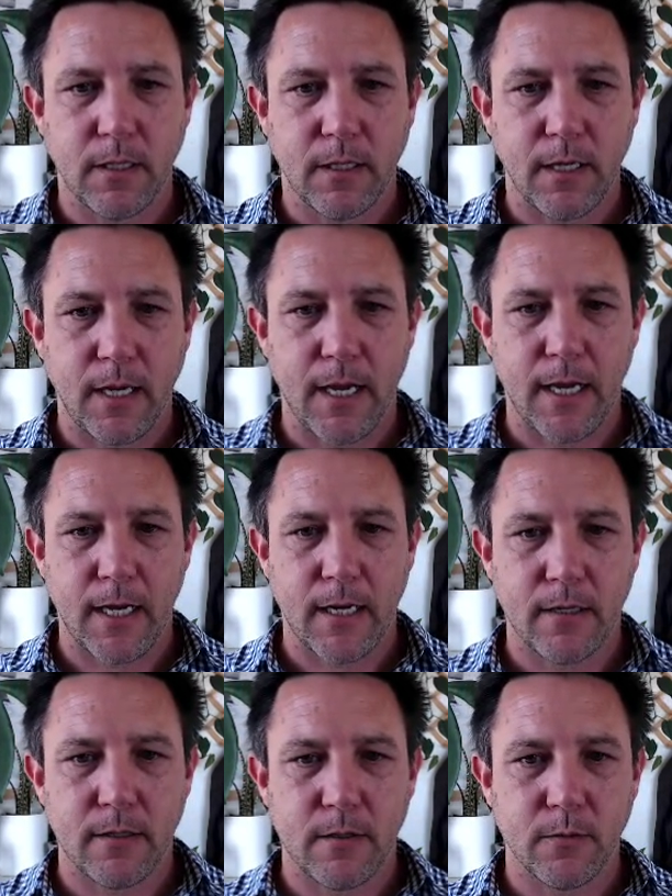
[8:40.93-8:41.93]

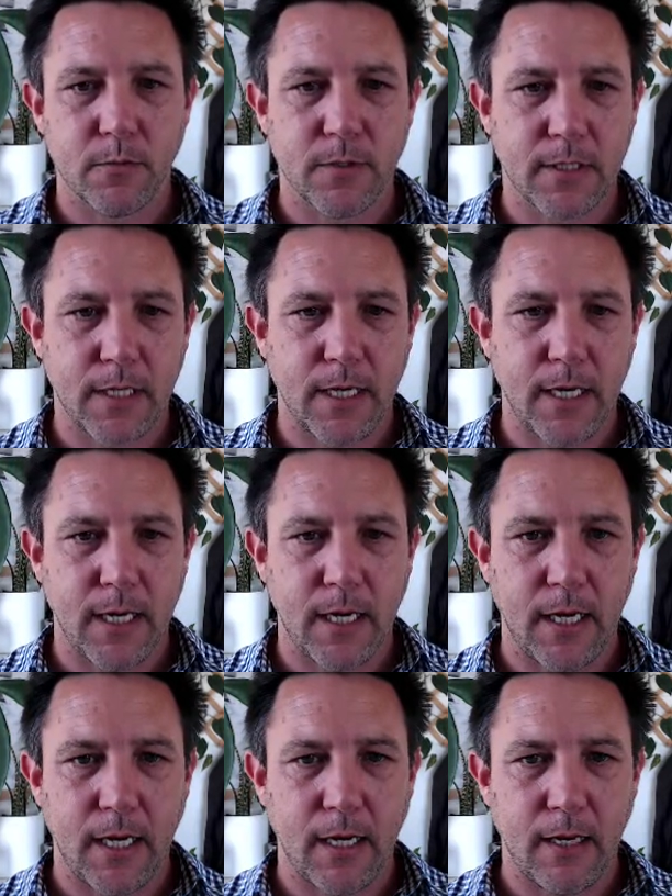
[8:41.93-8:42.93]
And you'll see
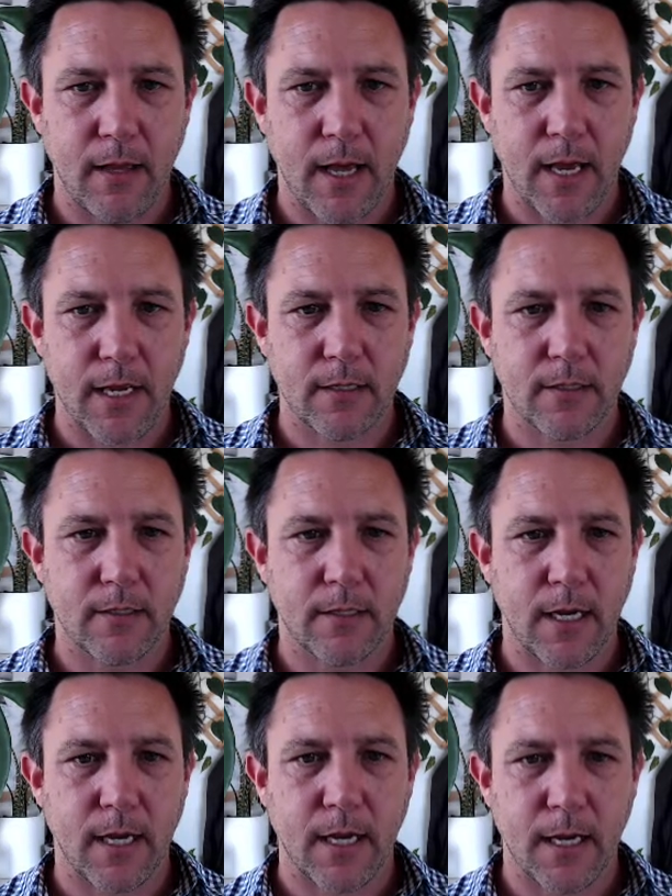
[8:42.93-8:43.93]
here that
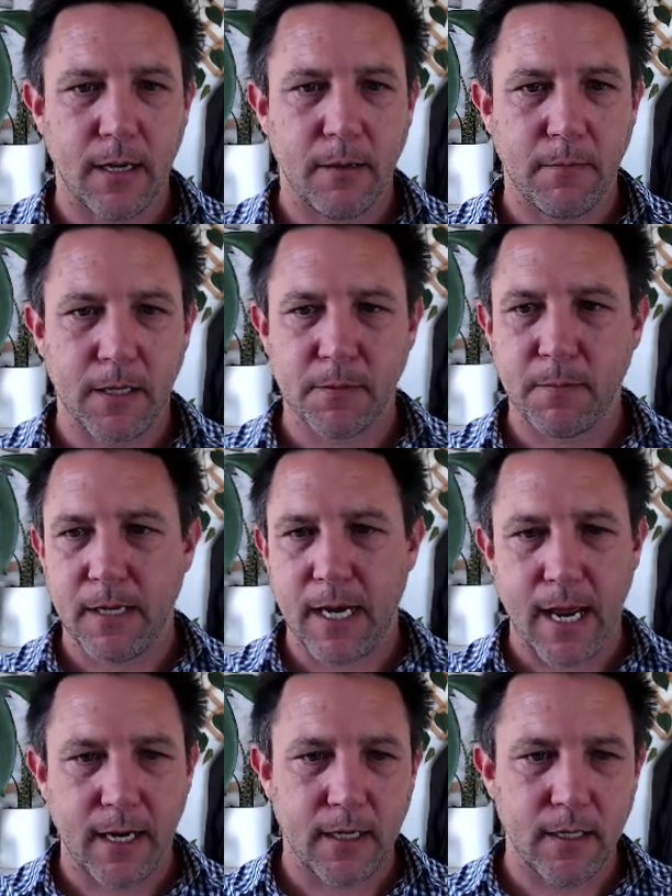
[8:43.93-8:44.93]
that's been
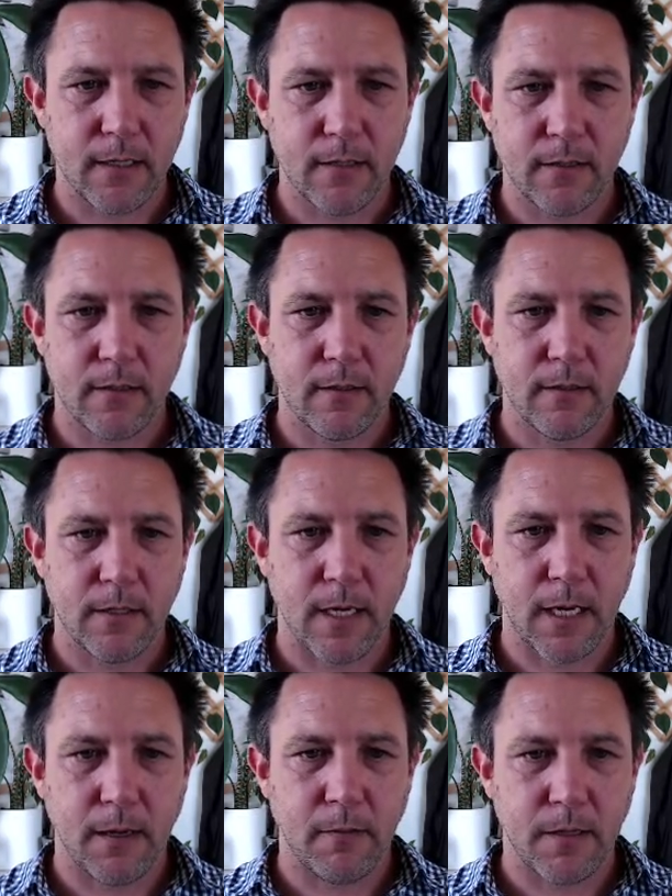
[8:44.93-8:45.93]
added.
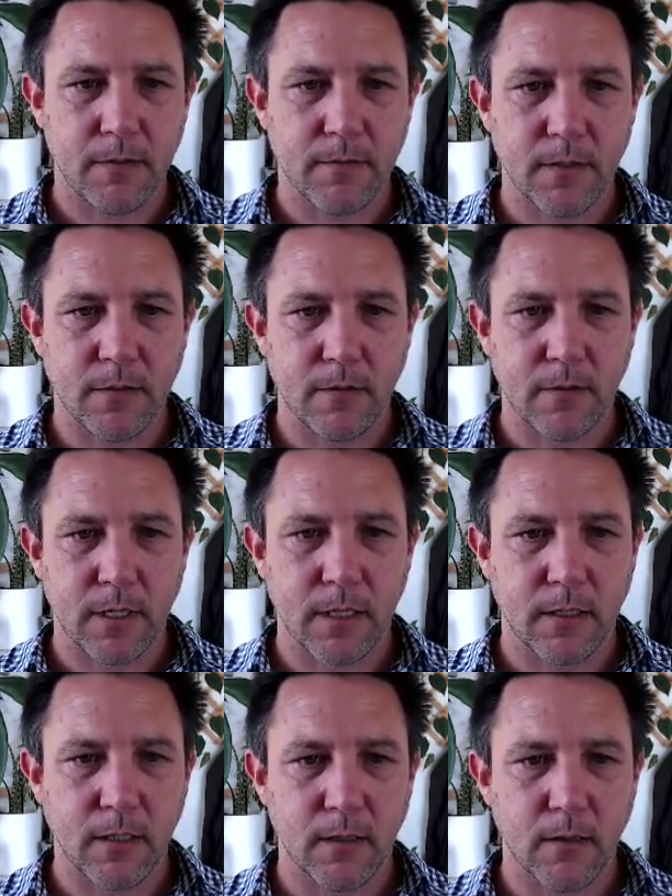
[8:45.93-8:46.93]
It gives you
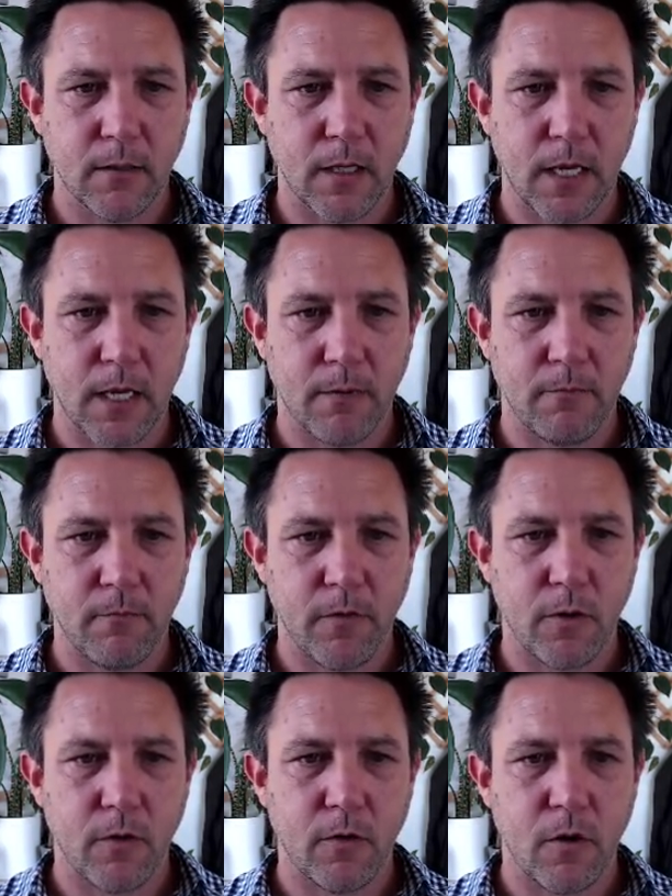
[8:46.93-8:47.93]
a little
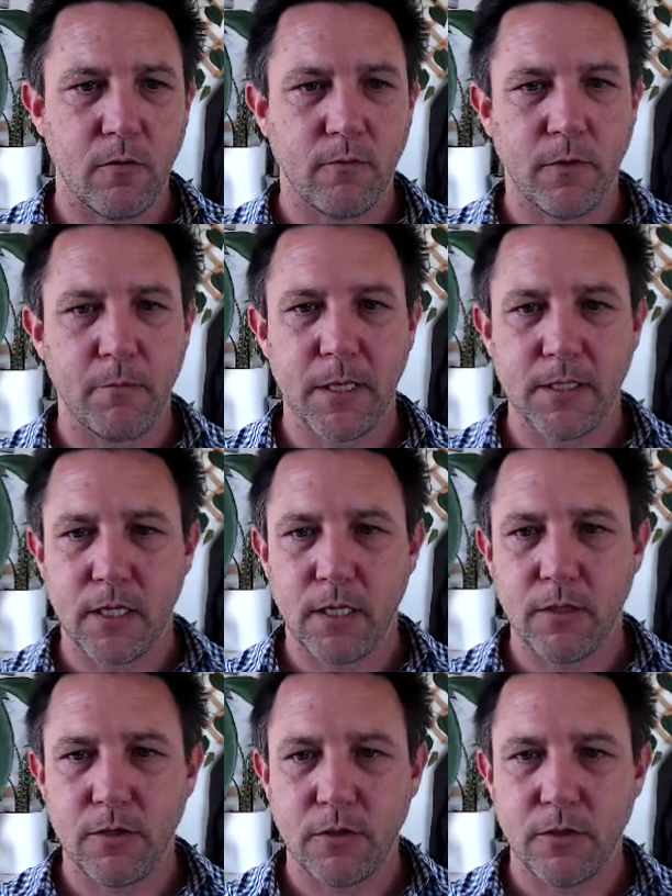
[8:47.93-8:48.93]
view of the
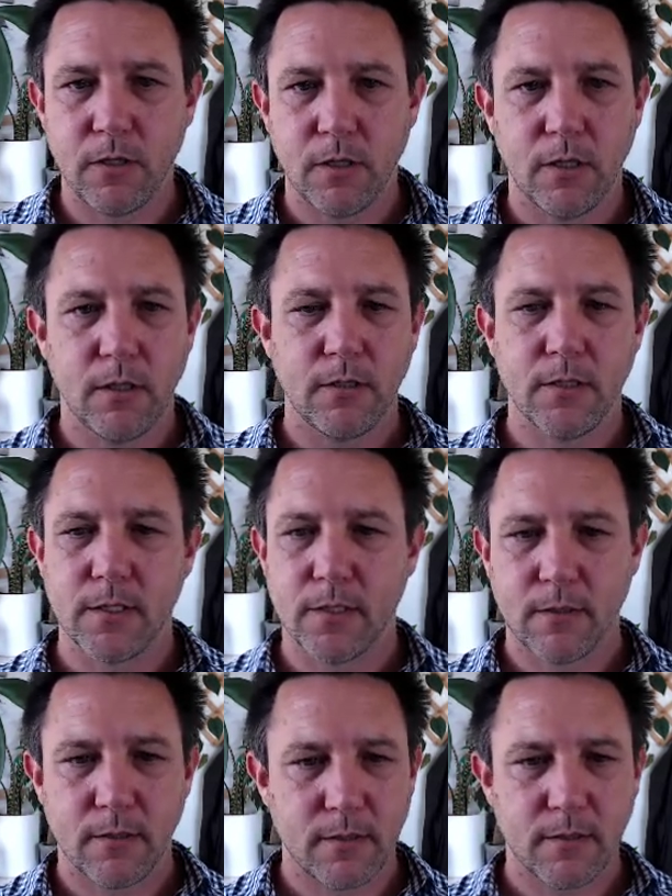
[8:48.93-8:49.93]
message, just
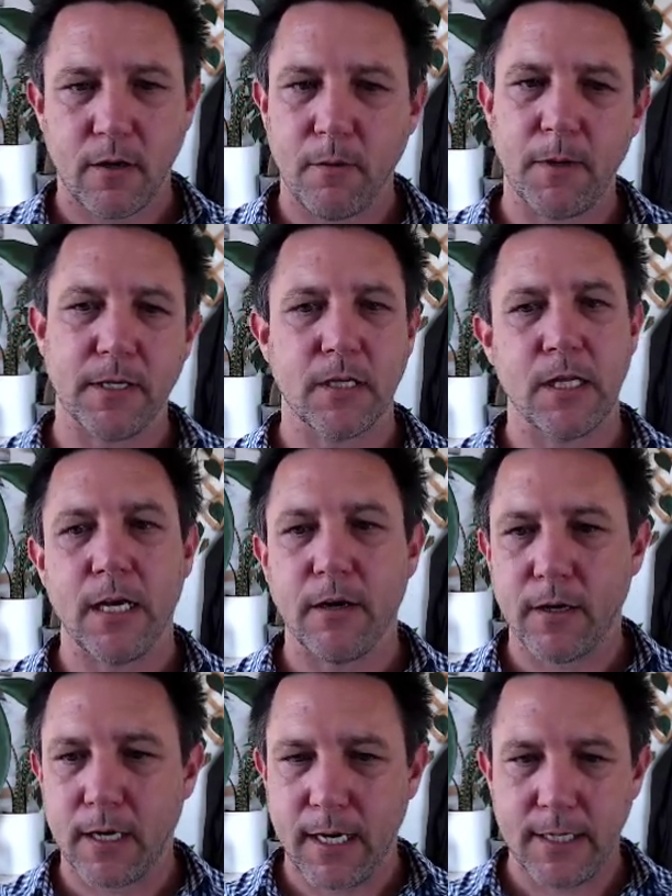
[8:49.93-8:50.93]
so much
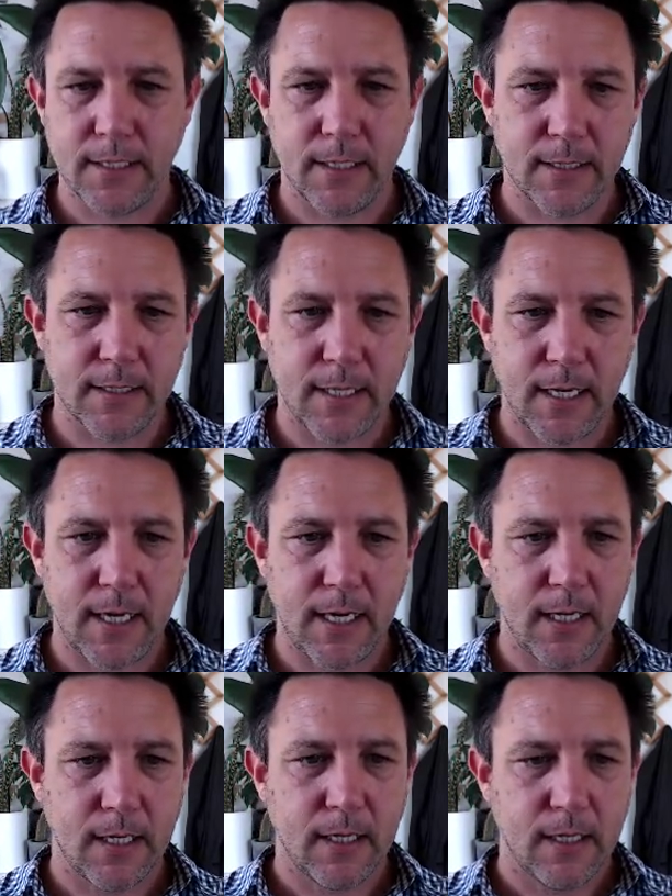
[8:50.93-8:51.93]
clearer and easier to
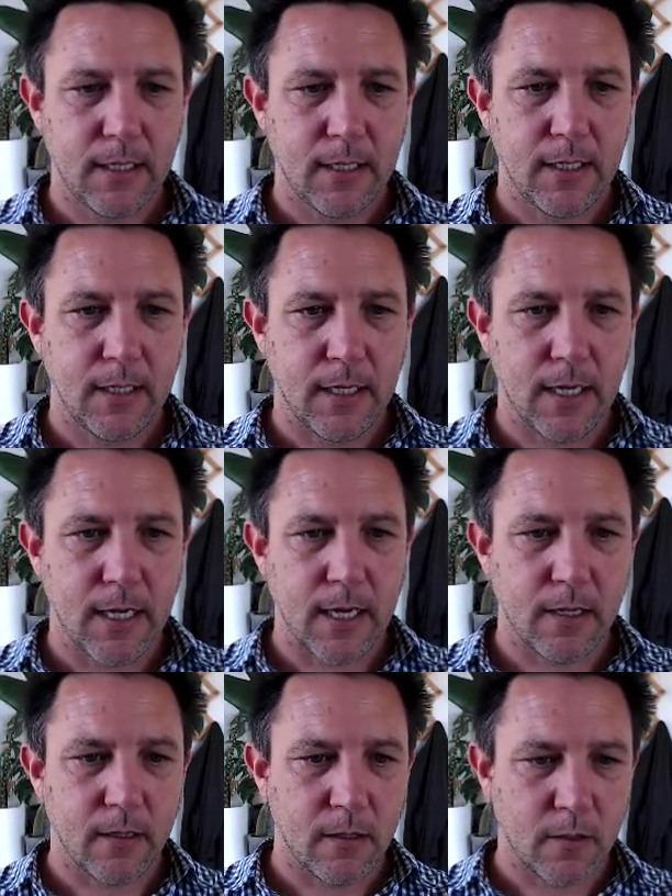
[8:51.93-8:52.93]
see.
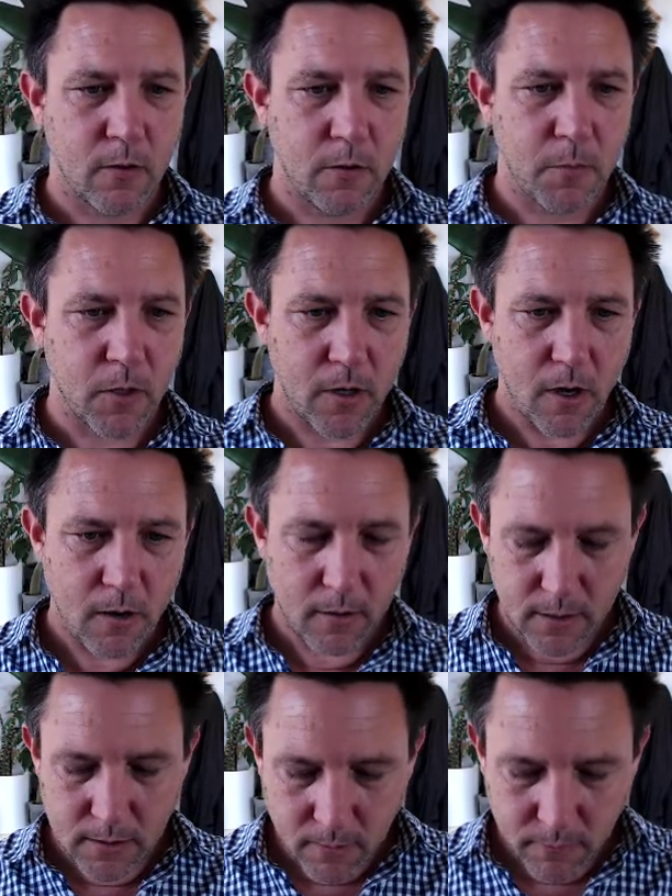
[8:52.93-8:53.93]
The coupon code
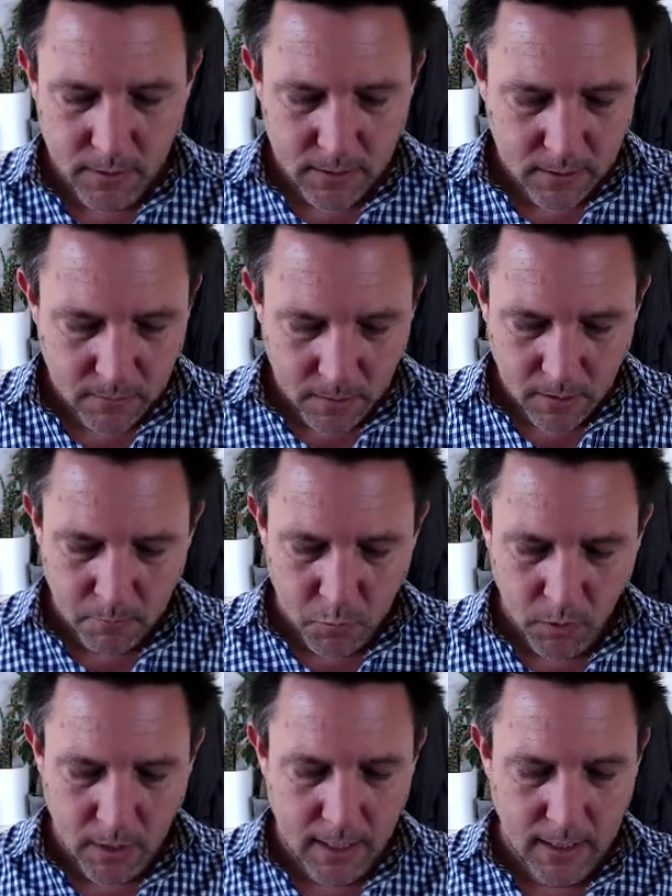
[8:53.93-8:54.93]
is obvious, you can
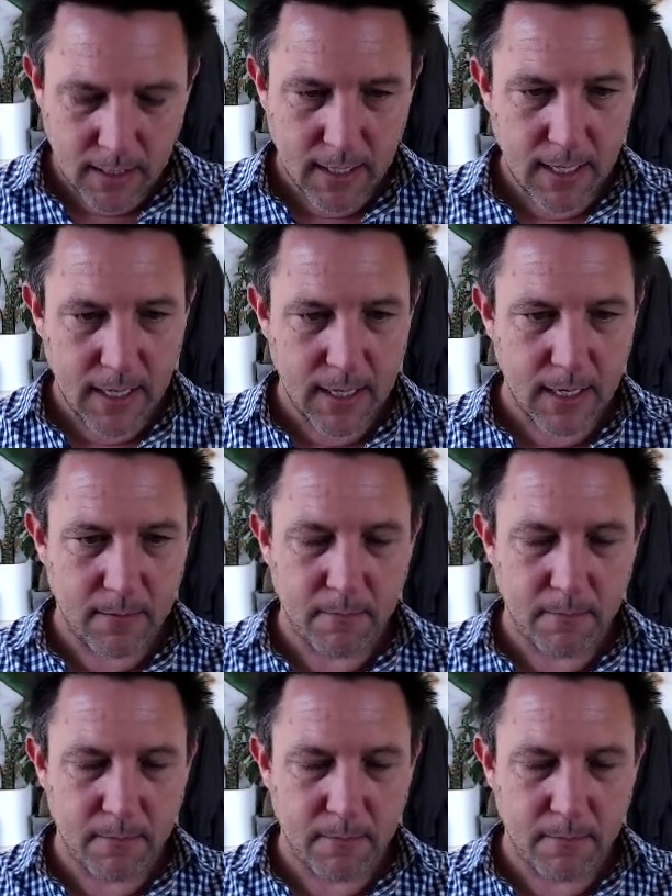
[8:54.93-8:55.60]
put that in there.